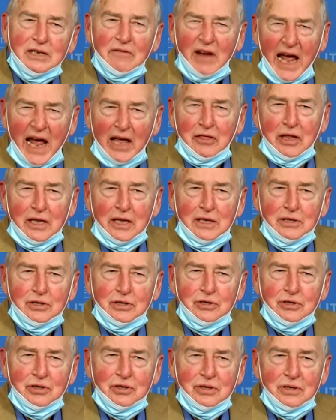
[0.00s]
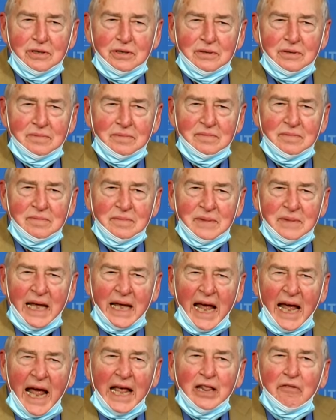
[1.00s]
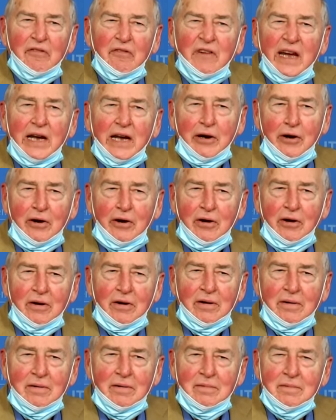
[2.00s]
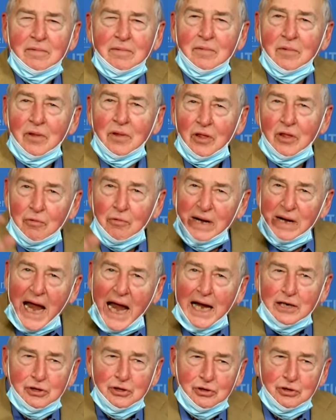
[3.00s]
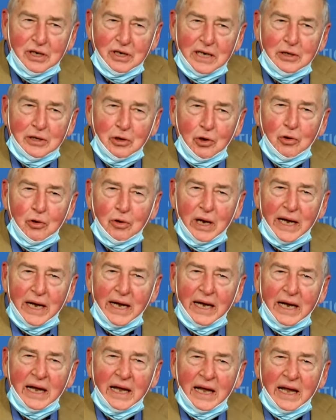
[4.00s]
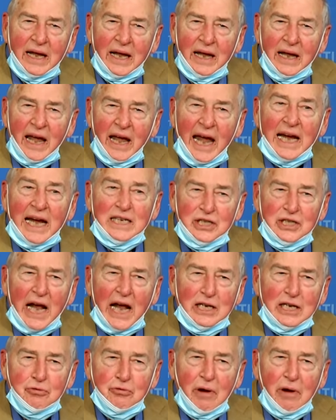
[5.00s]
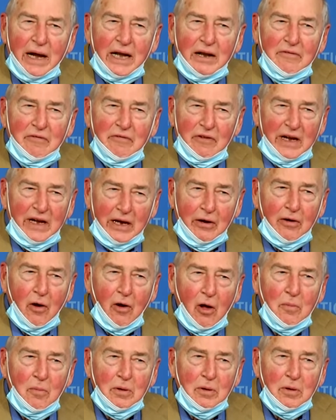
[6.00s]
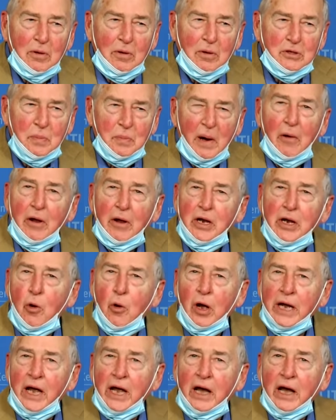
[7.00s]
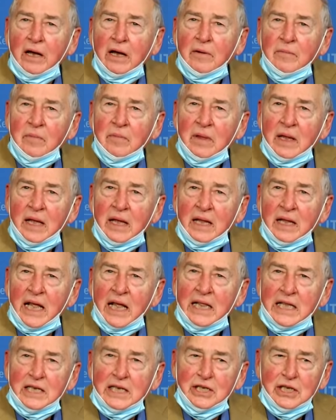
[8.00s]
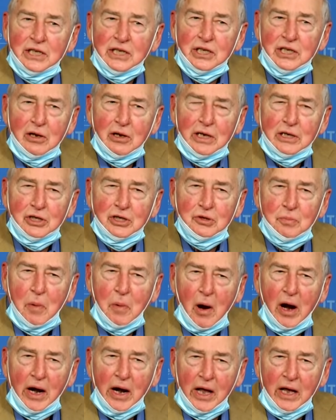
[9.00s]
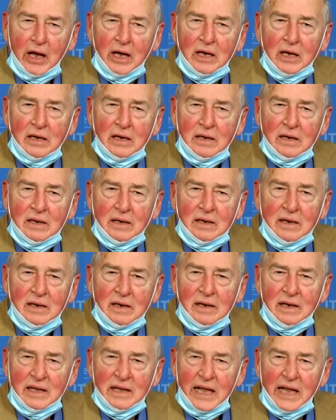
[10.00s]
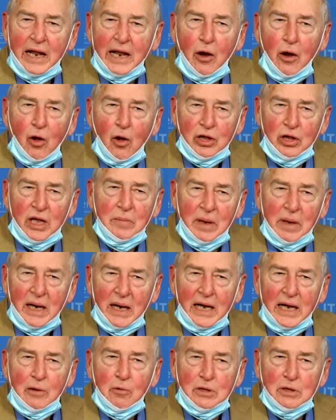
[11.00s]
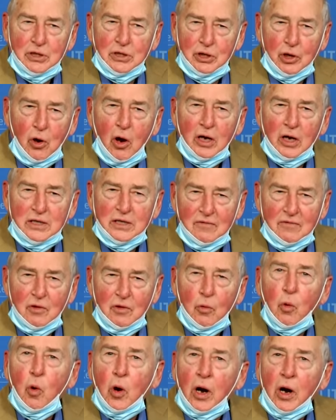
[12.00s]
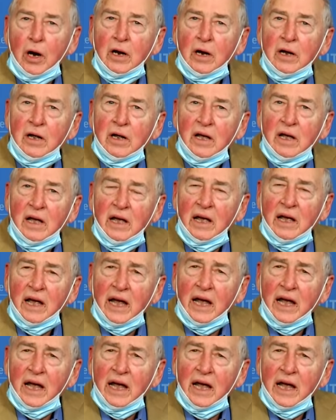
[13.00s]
and the fear, the reaction, including exaggerated fear, almost paranoia, that this instilled in Sparta, that ultimately was the cause of the war. And so I think